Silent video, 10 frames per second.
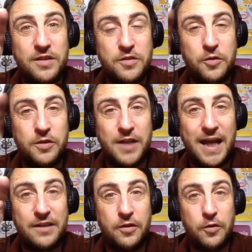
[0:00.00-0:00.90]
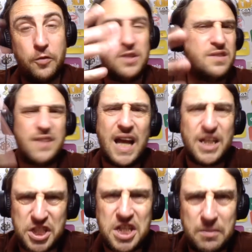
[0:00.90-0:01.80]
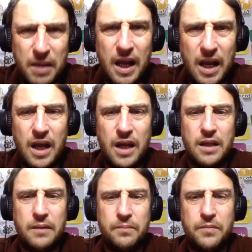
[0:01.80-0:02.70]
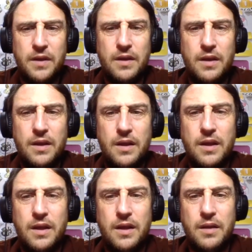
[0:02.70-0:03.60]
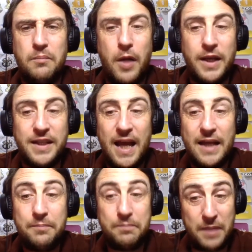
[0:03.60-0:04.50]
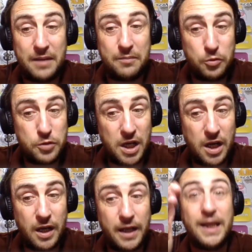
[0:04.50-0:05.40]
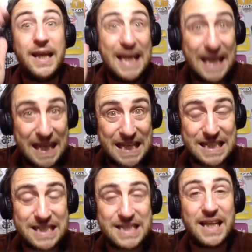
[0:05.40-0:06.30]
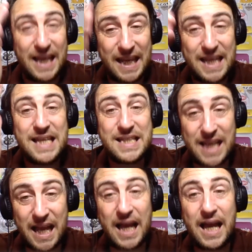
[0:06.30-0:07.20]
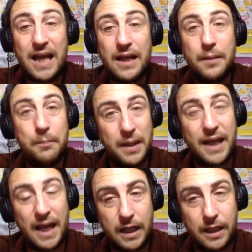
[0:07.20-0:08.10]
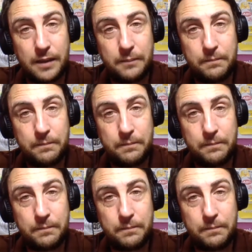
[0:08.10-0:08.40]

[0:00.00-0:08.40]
your dad do? This is Achib Alai. My dad, Ben Puchai, he's a mechanic.